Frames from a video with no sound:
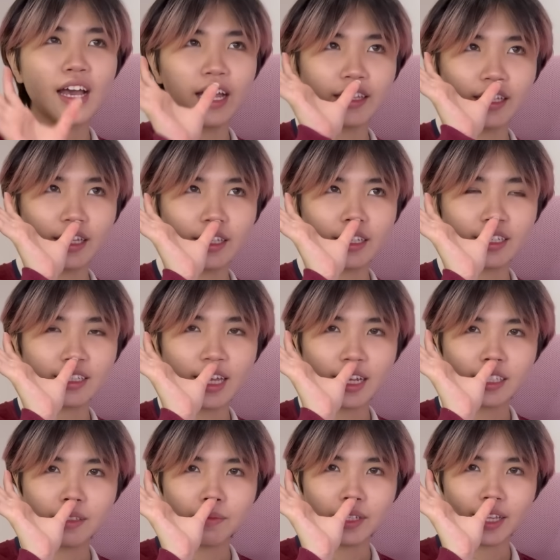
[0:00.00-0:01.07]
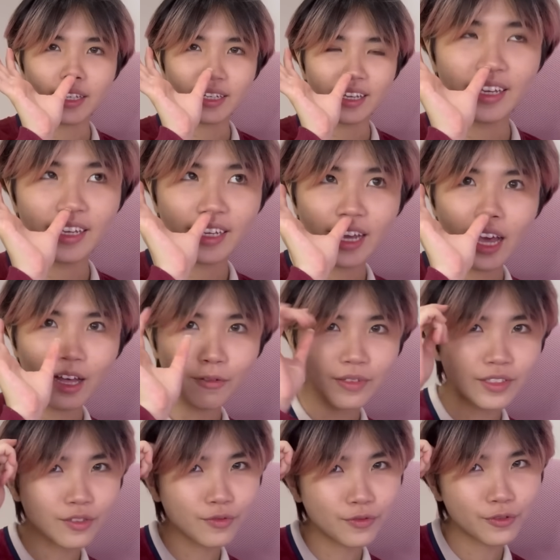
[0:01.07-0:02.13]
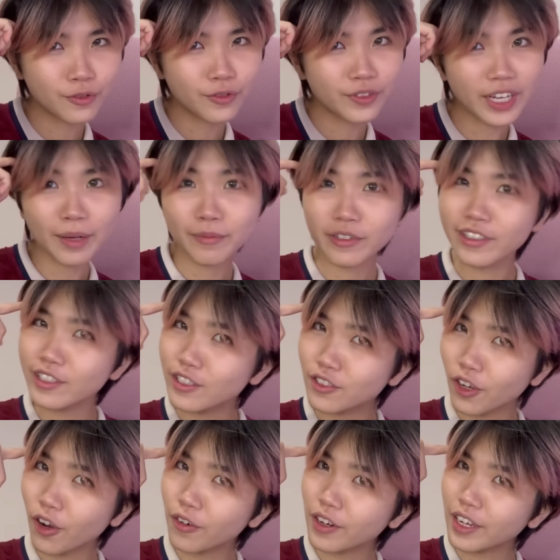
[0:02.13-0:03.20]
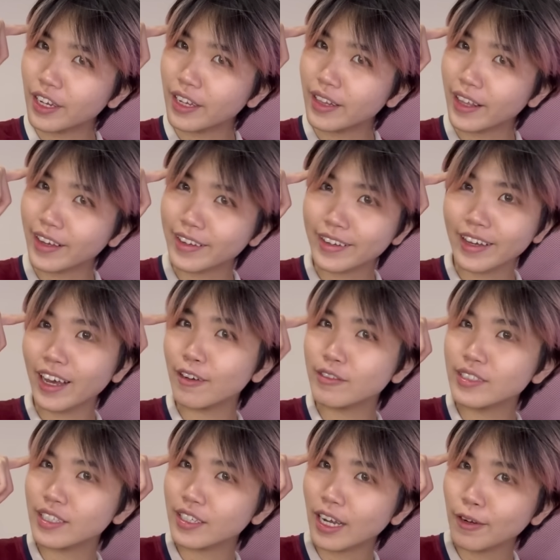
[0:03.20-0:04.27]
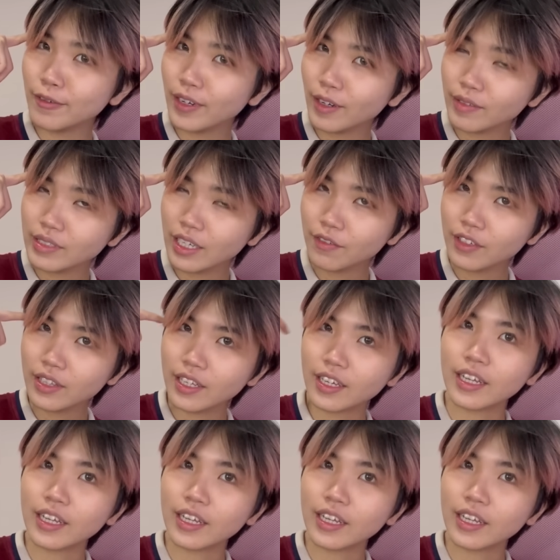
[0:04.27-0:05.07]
And then he texts me like, hey, how was the food? I'm really sorry. Like, how was everything?